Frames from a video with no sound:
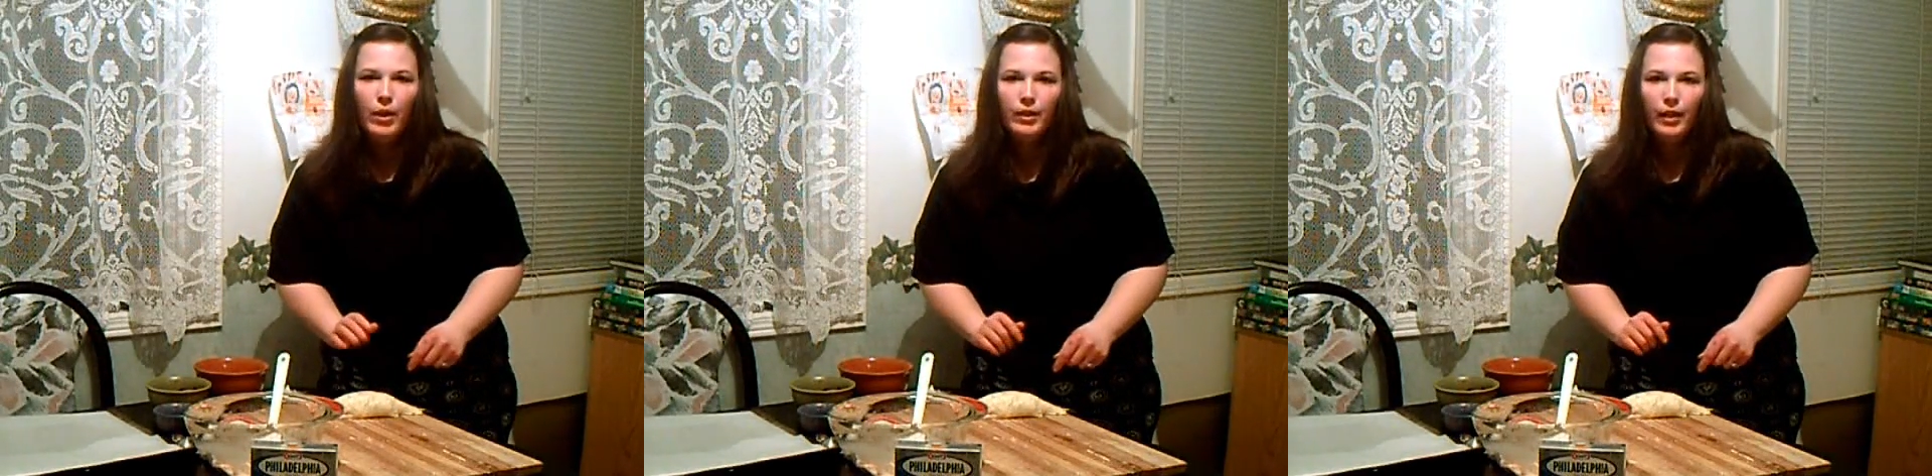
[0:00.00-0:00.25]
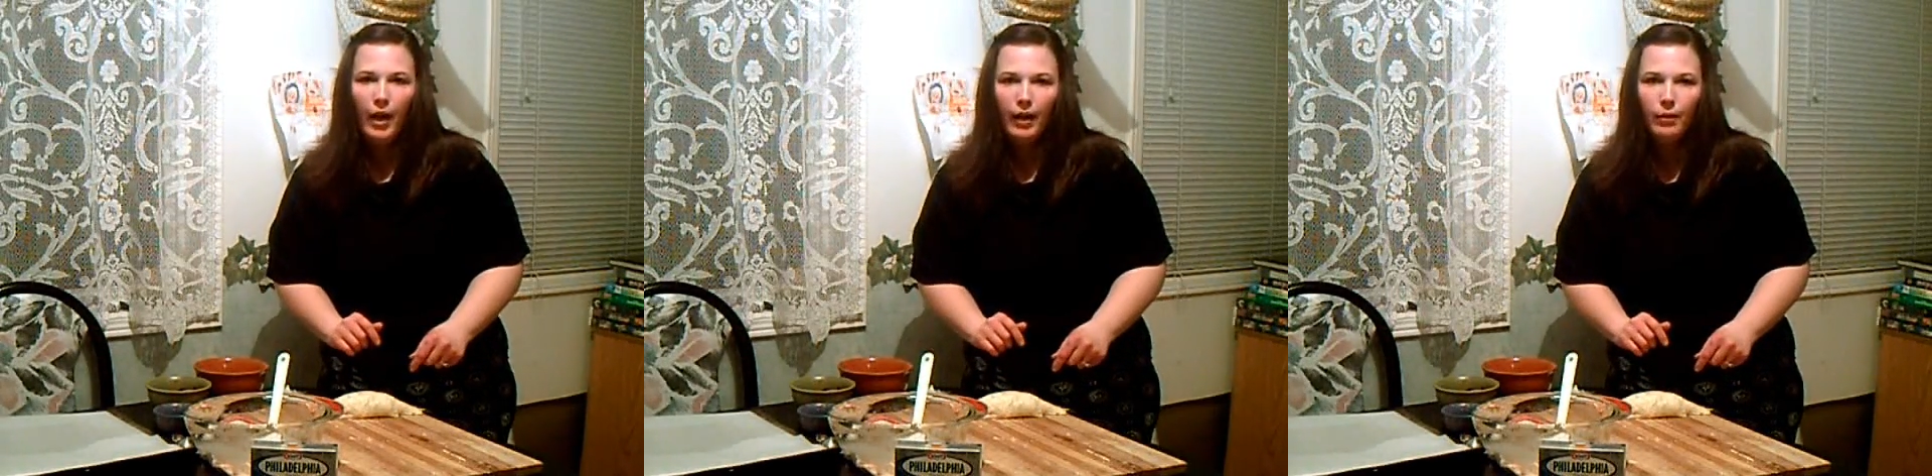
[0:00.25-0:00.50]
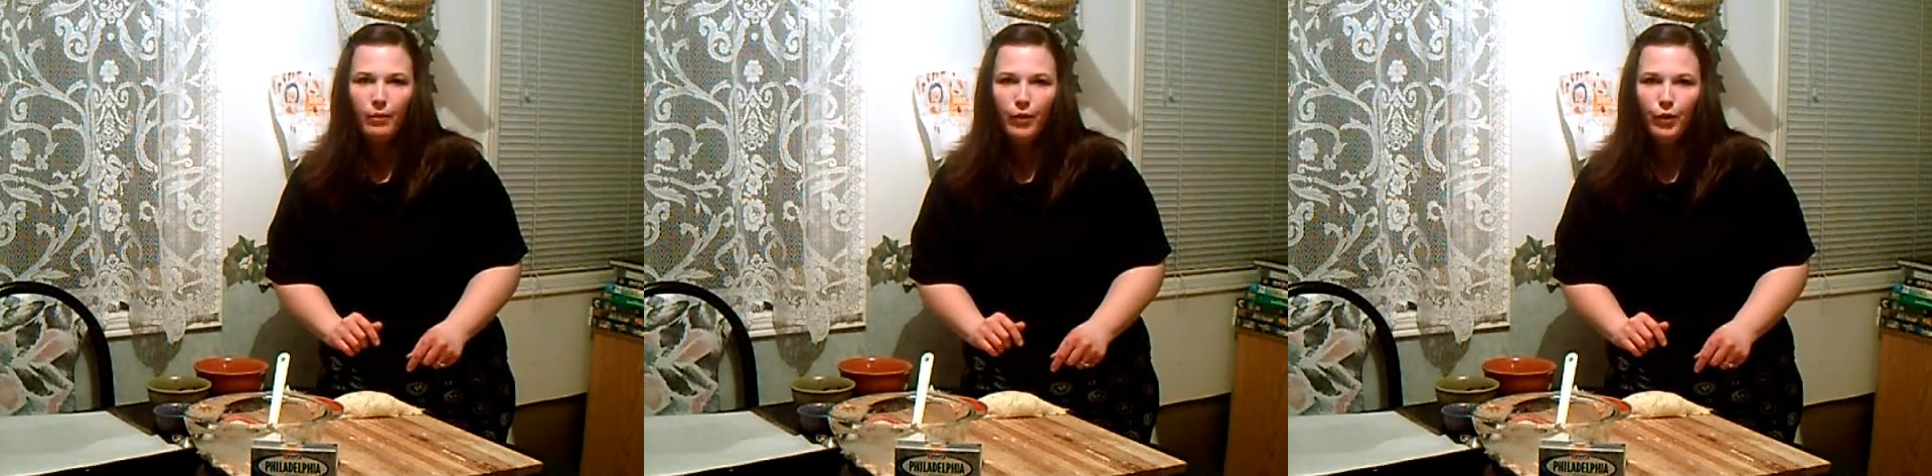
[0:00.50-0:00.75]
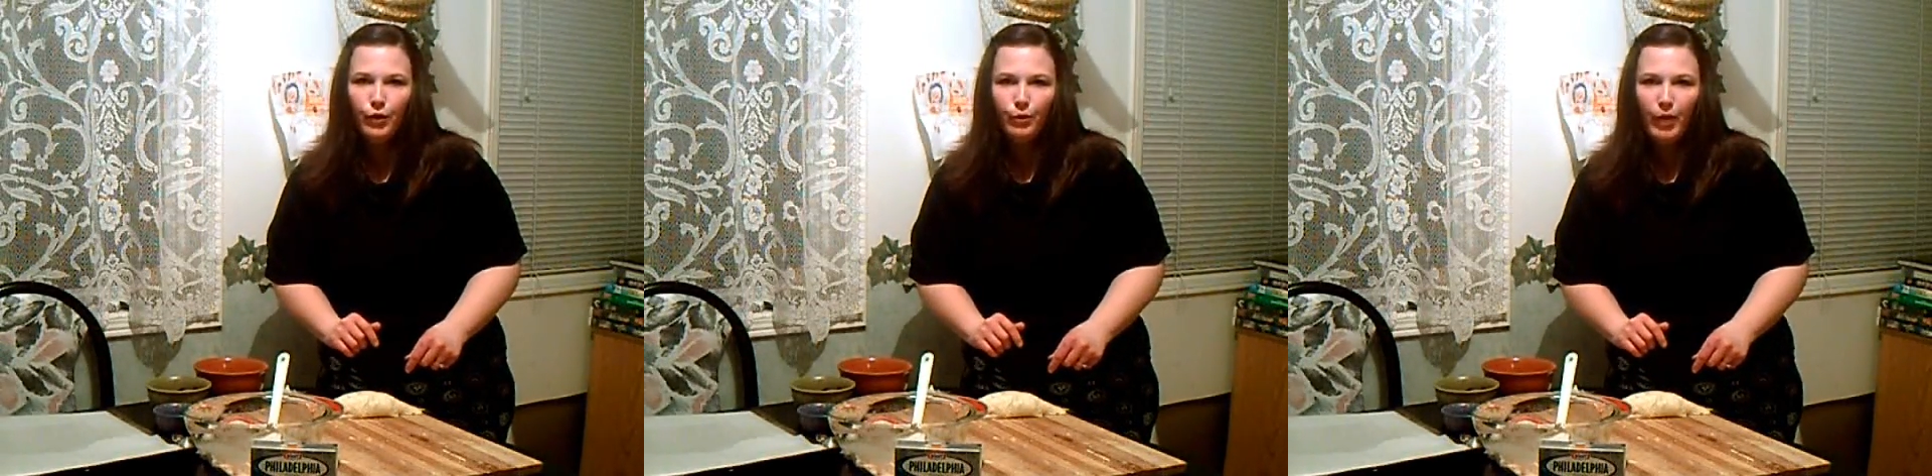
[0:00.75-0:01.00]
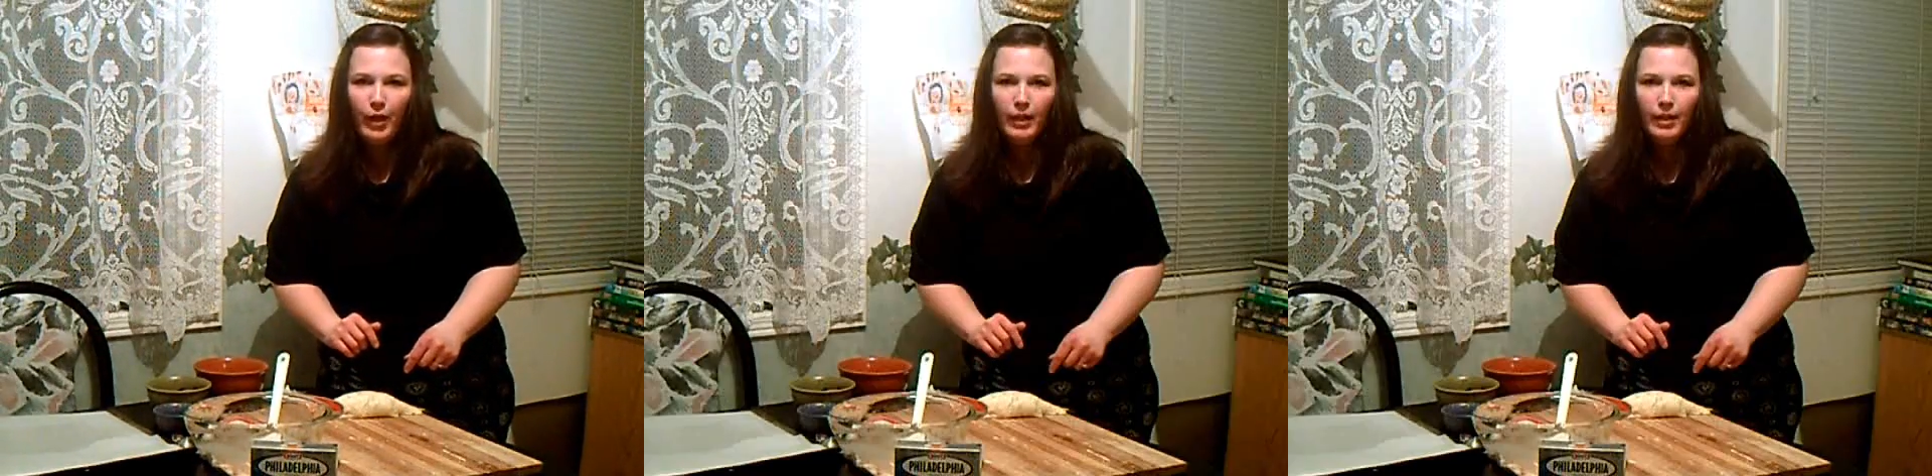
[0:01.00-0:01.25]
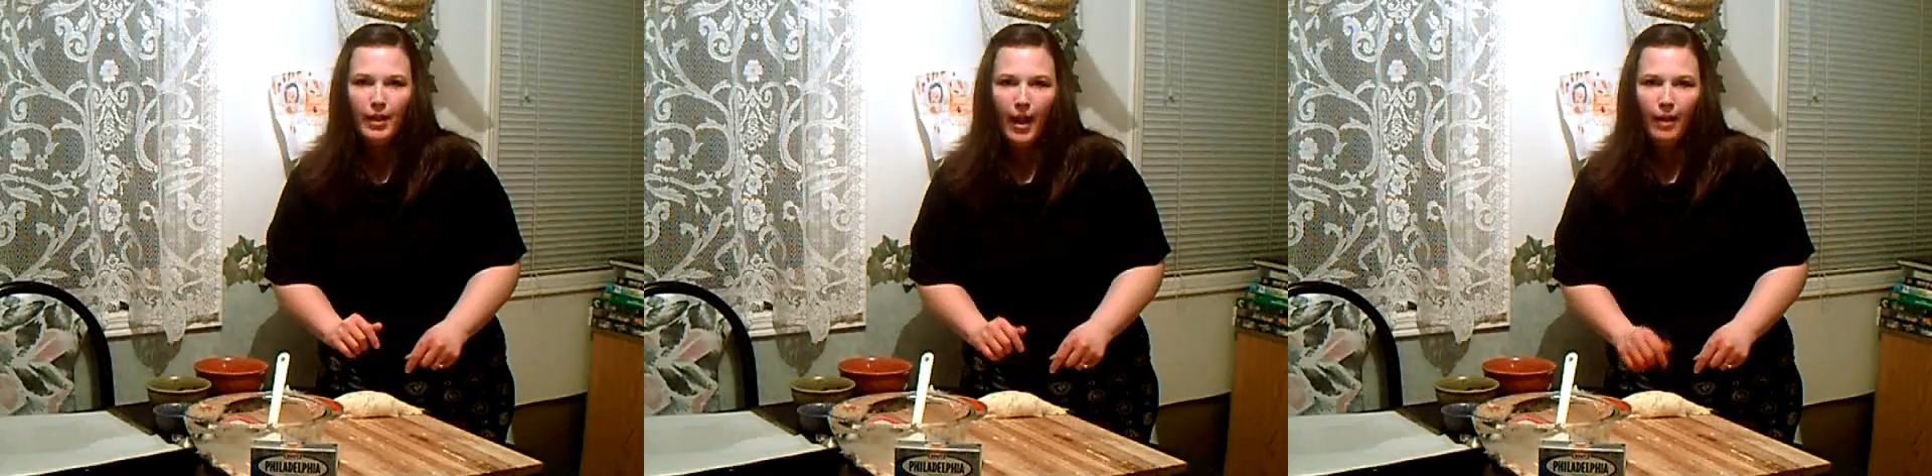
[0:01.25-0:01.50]
to do is cut it with a
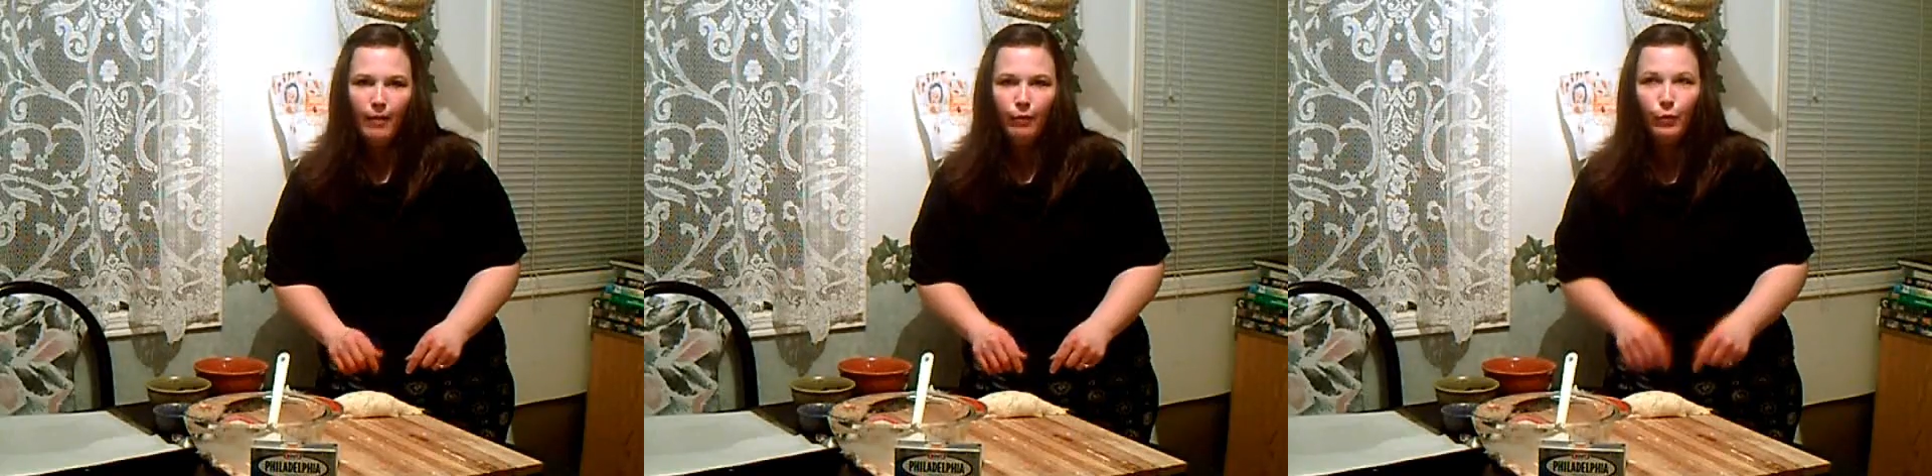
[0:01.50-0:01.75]
serrated